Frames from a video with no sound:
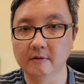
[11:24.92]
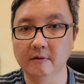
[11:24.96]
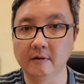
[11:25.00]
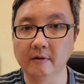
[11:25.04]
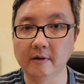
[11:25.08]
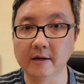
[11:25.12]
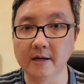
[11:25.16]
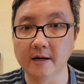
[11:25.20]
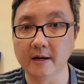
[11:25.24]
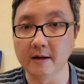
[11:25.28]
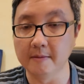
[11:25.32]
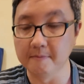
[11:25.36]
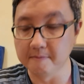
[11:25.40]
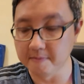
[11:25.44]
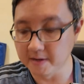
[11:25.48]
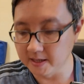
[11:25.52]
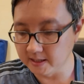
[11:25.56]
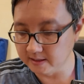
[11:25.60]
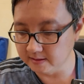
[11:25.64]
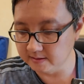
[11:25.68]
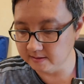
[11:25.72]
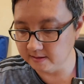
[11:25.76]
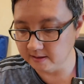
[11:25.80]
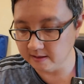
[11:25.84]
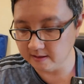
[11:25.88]
one
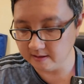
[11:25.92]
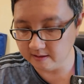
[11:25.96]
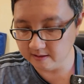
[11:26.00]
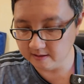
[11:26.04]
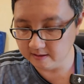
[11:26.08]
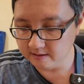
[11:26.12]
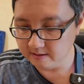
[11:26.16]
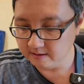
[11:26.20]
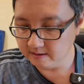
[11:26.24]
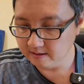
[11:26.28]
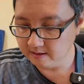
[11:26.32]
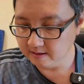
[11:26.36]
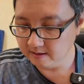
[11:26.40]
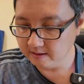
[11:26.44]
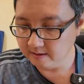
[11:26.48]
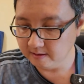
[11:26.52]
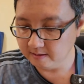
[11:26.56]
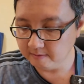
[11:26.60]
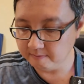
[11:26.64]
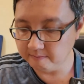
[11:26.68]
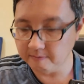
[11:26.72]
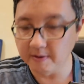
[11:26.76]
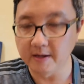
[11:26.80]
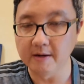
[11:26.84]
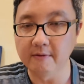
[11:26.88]
amazing
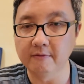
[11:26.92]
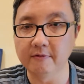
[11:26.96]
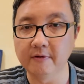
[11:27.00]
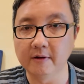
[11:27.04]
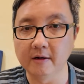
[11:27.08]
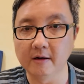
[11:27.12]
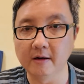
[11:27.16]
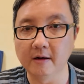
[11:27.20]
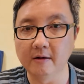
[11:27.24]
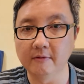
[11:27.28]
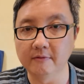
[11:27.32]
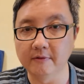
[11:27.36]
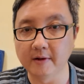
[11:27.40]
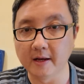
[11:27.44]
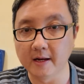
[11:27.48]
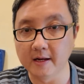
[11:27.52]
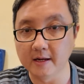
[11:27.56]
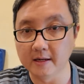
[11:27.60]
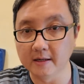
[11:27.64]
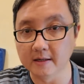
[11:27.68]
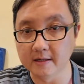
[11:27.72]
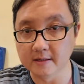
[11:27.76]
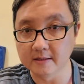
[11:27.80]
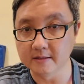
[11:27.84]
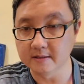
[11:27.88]
benefit of
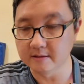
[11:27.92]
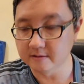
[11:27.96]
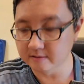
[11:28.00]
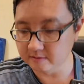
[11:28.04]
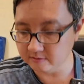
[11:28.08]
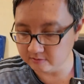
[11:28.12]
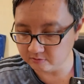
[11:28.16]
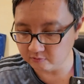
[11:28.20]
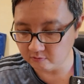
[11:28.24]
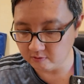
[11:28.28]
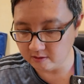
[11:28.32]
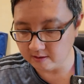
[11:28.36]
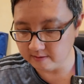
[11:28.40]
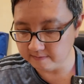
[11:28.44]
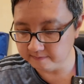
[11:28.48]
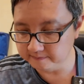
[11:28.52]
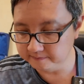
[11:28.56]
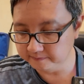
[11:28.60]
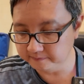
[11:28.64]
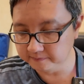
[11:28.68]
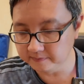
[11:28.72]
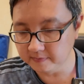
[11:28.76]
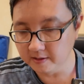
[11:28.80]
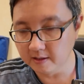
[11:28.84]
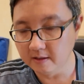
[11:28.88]
getting this as well.
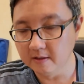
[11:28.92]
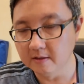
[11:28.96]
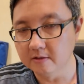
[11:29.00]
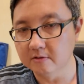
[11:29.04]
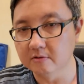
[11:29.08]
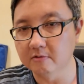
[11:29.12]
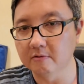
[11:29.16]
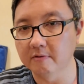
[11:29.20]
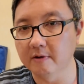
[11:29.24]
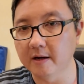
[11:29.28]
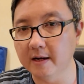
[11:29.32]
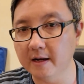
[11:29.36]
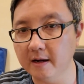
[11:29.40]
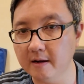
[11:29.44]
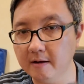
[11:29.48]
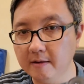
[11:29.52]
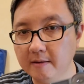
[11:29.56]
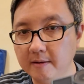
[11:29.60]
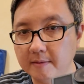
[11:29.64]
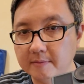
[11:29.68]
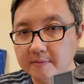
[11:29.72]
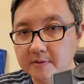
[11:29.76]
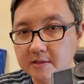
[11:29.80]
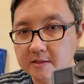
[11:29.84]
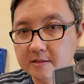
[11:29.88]
So right now
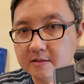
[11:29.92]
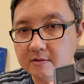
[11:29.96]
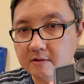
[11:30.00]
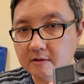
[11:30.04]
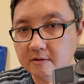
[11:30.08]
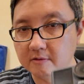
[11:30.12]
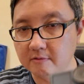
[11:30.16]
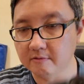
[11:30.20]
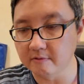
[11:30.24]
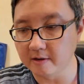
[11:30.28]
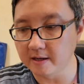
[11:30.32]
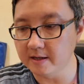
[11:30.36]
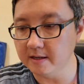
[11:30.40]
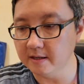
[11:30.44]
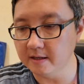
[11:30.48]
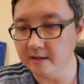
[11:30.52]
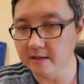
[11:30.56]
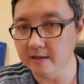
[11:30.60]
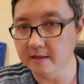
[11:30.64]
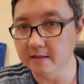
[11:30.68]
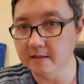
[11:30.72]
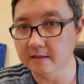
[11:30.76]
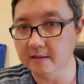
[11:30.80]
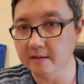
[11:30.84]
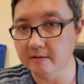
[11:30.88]
I'm just gonna run
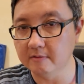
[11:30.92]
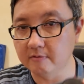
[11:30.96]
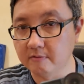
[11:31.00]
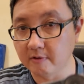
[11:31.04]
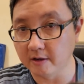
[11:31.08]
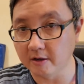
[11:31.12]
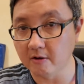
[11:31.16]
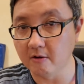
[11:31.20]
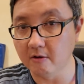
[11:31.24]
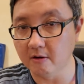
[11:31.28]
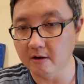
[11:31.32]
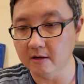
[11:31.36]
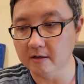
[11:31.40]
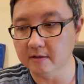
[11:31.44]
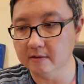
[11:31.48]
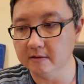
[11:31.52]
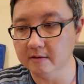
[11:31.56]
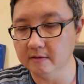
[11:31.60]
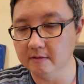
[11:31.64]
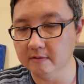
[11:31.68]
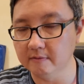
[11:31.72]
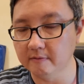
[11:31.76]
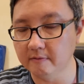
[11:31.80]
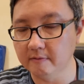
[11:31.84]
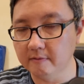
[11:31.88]
the record
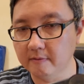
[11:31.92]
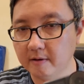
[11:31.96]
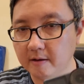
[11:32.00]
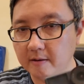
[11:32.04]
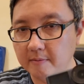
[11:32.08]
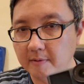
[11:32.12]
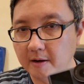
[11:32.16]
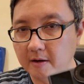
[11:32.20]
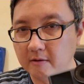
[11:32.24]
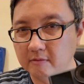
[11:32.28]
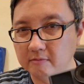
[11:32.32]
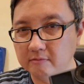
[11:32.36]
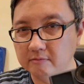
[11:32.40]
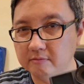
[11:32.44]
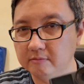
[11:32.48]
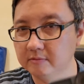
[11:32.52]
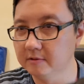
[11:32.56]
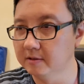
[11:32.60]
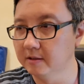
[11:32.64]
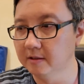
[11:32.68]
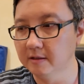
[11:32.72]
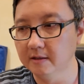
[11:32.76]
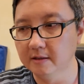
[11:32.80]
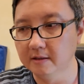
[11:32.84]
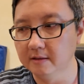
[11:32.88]
about
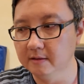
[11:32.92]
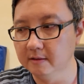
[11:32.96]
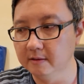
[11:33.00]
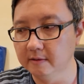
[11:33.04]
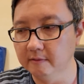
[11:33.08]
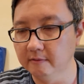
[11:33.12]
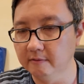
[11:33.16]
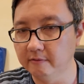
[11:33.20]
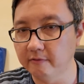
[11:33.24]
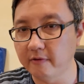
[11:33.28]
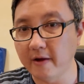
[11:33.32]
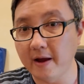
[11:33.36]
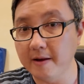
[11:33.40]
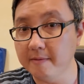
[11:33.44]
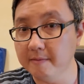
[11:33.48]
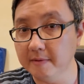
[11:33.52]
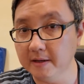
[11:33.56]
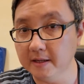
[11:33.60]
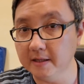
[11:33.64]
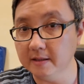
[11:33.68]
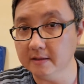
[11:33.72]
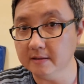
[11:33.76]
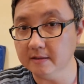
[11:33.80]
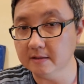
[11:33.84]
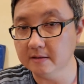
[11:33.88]
5
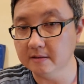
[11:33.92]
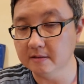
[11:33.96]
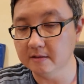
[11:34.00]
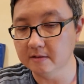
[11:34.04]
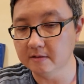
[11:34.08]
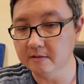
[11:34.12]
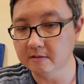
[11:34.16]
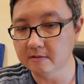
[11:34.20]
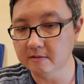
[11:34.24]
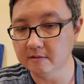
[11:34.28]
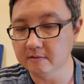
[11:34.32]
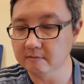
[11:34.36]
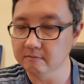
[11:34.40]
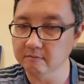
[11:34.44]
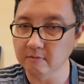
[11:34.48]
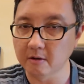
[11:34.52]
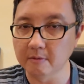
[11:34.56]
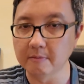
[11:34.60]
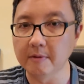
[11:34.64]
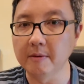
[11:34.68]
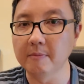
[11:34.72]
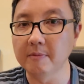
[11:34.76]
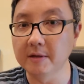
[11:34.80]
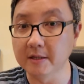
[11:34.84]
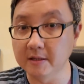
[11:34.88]
minutes or
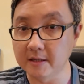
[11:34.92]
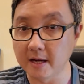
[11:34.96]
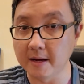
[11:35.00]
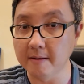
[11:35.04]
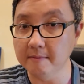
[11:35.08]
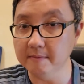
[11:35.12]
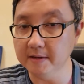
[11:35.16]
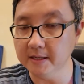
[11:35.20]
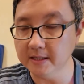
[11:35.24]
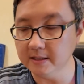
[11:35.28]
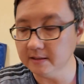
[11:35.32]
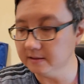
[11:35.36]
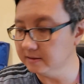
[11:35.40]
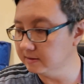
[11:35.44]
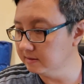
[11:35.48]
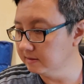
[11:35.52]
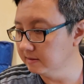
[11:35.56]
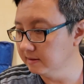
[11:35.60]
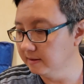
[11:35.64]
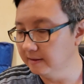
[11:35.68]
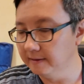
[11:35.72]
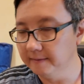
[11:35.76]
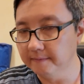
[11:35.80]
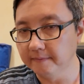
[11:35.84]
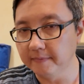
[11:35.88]
maybe 10 minutes,
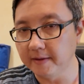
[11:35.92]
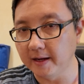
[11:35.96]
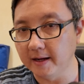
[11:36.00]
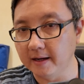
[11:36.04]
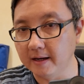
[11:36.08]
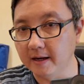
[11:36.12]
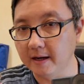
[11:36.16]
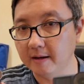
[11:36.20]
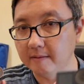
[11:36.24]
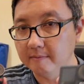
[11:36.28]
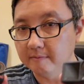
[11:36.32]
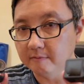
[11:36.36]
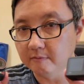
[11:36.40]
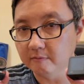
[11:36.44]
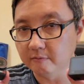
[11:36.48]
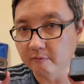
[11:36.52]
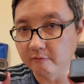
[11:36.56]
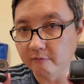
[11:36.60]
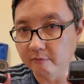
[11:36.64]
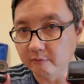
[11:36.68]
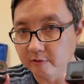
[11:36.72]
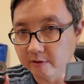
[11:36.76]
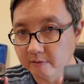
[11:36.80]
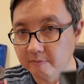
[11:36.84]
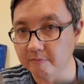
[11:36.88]
and then
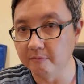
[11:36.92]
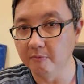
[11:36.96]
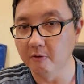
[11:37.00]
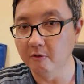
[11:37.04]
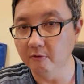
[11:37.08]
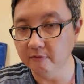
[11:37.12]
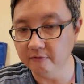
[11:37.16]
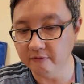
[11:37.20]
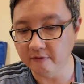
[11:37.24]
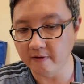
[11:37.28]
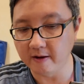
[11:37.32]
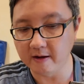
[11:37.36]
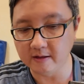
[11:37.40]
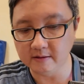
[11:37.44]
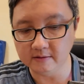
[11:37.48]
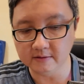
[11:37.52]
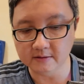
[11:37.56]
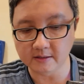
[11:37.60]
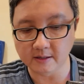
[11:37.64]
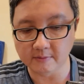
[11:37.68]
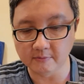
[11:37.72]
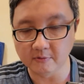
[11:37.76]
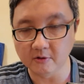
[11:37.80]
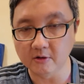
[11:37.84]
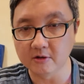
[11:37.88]
with both
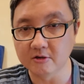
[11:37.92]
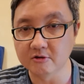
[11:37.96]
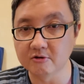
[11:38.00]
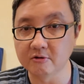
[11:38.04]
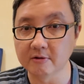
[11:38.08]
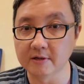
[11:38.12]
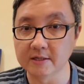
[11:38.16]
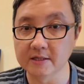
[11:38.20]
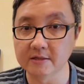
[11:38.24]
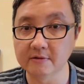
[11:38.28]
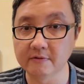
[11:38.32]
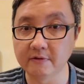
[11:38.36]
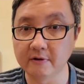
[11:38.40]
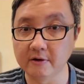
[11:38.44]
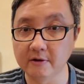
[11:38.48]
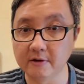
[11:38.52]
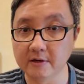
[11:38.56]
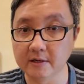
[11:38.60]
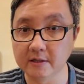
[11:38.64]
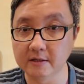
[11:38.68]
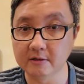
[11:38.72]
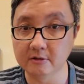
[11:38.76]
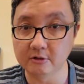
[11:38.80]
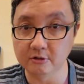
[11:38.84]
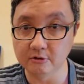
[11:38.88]
files I'm going to transfer
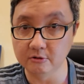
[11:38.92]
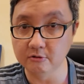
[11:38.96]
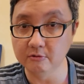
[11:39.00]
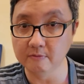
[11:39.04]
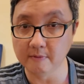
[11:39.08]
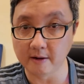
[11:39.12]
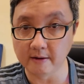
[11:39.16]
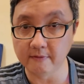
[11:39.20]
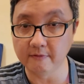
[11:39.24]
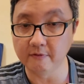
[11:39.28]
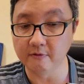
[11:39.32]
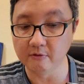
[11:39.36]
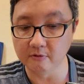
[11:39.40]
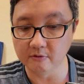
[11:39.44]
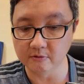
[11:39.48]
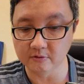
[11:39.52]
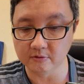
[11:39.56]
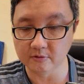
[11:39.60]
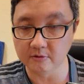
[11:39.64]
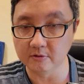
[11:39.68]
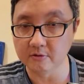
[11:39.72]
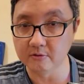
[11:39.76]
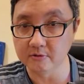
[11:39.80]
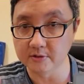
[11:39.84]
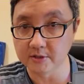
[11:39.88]
it to my
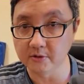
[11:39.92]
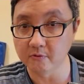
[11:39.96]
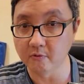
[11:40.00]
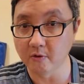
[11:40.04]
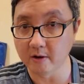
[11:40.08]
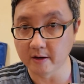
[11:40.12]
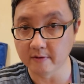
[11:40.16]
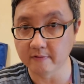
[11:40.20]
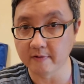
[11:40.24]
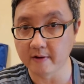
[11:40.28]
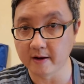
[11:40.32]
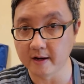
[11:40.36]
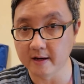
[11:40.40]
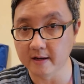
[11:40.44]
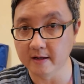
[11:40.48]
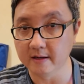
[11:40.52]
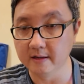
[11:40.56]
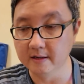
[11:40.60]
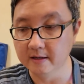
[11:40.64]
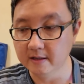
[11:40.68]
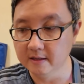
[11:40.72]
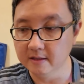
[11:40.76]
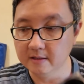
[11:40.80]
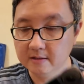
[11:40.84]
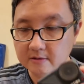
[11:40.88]
phone using Wi-Fi.
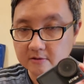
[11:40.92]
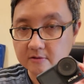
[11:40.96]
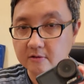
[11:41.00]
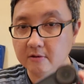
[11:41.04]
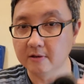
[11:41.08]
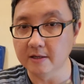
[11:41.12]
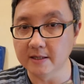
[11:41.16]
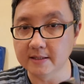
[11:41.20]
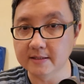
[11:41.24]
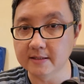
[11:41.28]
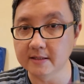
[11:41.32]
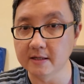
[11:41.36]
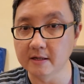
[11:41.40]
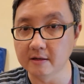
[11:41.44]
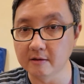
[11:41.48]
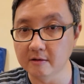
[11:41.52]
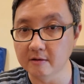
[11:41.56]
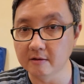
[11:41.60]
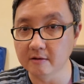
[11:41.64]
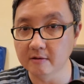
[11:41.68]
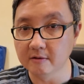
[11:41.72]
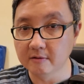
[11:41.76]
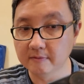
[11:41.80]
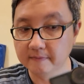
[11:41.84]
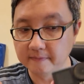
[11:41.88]
So let's
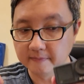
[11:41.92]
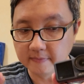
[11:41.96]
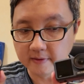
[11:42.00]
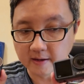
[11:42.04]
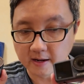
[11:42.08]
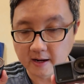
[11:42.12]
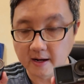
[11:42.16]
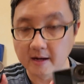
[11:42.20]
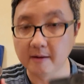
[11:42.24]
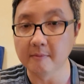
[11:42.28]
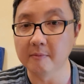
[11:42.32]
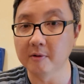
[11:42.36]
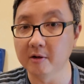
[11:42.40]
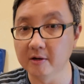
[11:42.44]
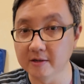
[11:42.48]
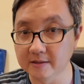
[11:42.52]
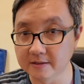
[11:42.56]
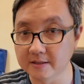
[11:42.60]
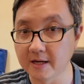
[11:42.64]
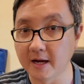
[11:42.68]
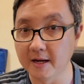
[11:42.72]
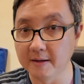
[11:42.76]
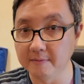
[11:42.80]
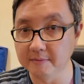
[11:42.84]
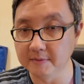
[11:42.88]
see, and I'm going to
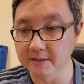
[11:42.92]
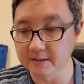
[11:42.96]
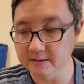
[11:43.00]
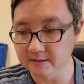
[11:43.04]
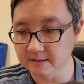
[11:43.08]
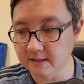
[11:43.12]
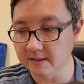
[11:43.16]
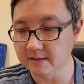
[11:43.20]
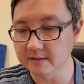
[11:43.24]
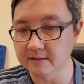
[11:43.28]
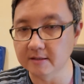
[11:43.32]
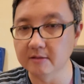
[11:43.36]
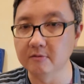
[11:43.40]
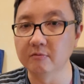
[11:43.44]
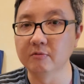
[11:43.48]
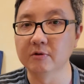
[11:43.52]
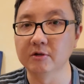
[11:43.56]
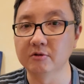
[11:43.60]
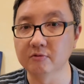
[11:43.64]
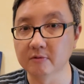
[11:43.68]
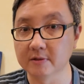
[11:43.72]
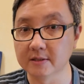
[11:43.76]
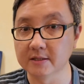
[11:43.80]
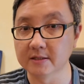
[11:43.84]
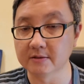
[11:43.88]
time this, let's see
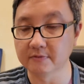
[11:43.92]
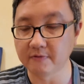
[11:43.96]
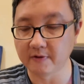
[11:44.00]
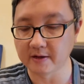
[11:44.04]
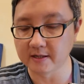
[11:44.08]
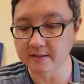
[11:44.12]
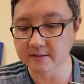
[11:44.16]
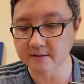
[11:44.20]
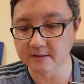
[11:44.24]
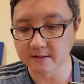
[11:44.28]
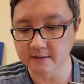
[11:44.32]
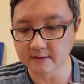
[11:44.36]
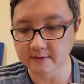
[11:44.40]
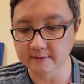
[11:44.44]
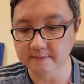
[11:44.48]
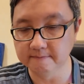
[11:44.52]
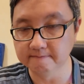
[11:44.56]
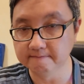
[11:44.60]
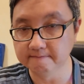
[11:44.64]
which one is faster.